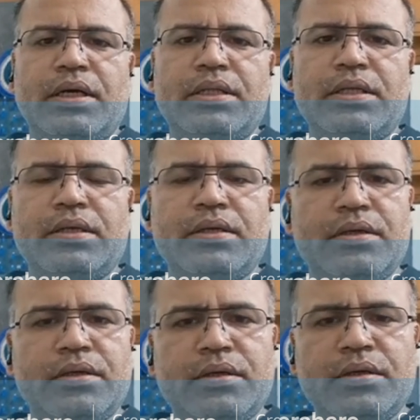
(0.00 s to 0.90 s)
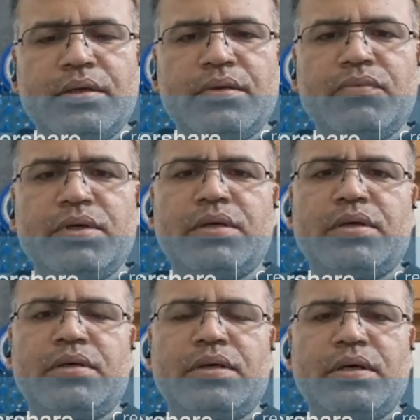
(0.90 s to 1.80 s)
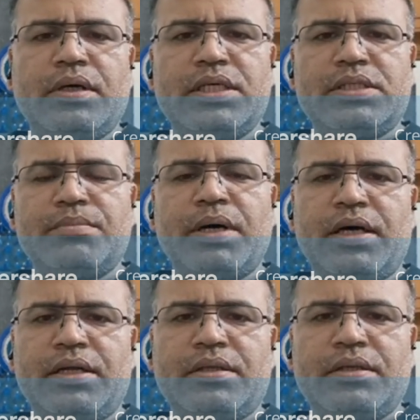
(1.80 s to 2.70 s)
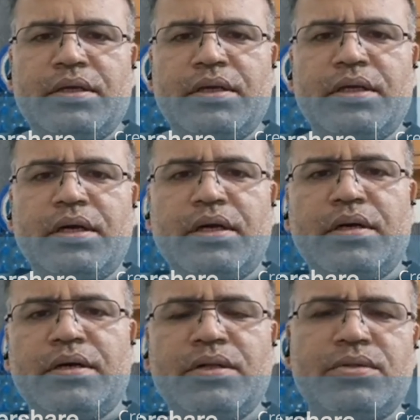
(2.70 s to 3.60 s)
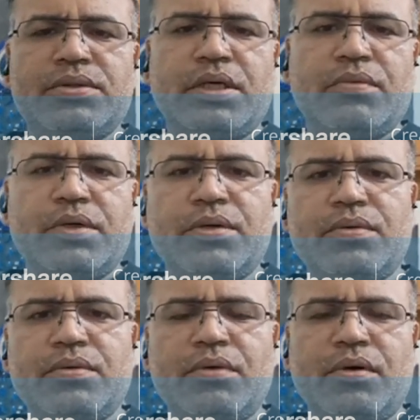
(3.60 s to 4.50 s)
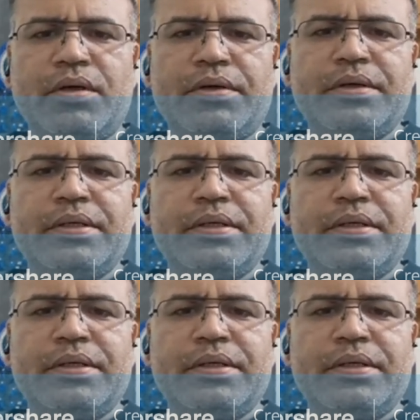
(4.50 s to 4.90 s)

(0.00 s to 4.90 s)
and we as Bharat, India, Hindustan, what you call it.